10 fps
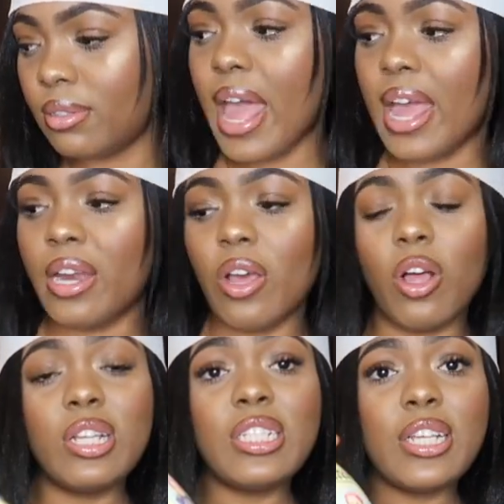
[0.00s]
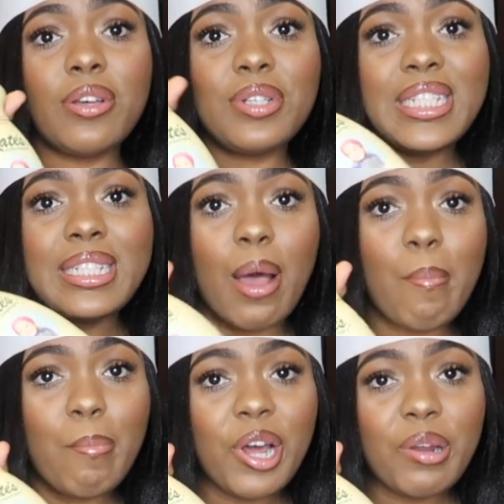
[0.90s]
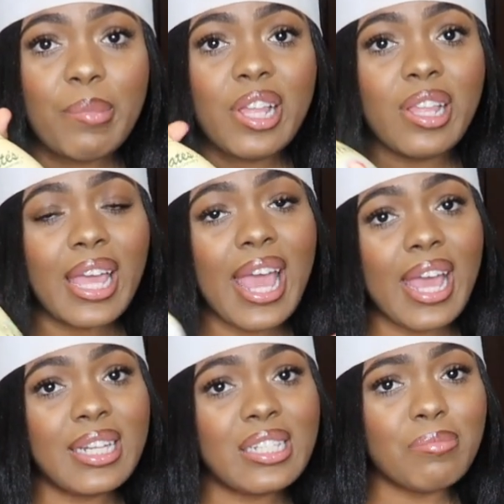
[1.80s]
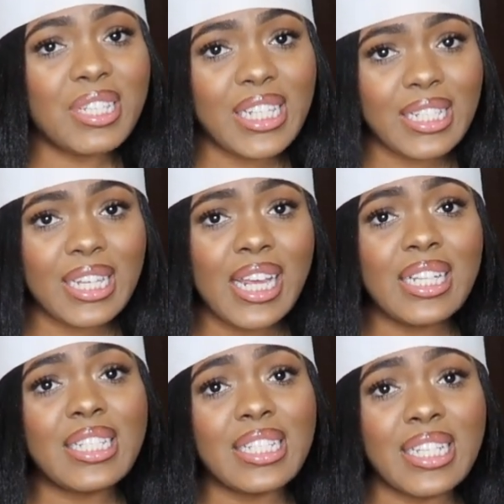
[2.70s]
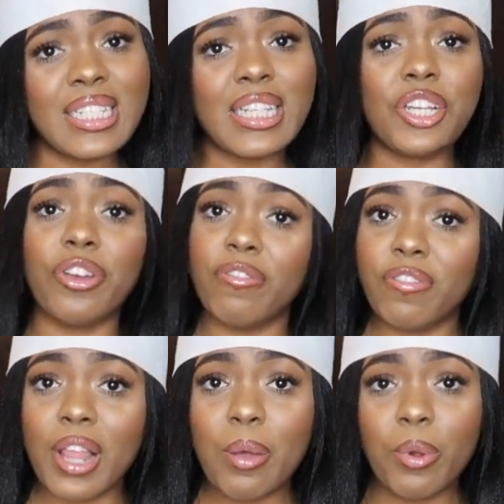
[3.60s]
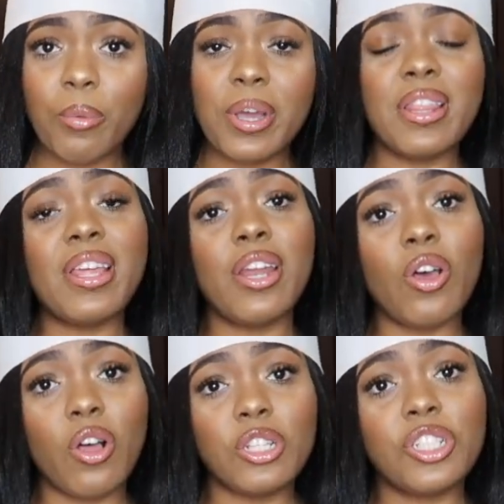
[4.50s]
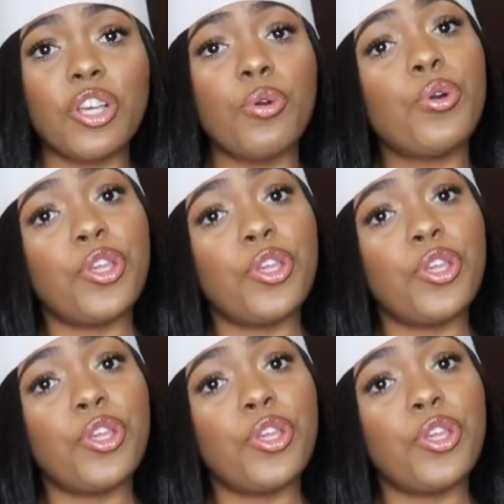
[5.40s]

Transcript: and also some buttermilk and some seasonings to season your flour with and also